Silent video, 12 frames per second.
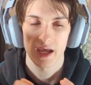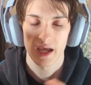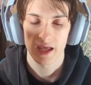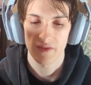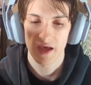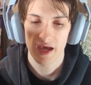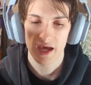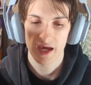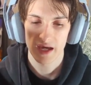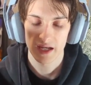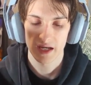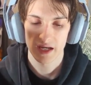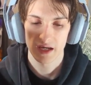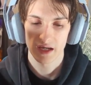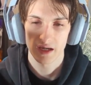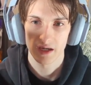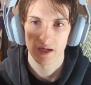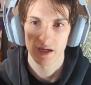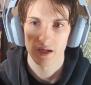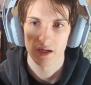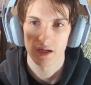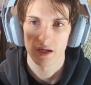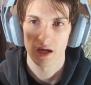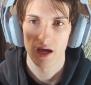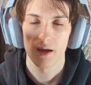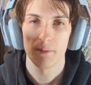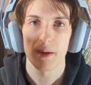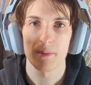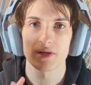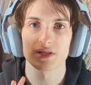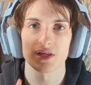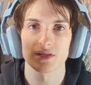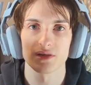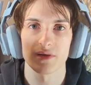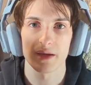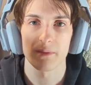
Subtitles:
And then members also get my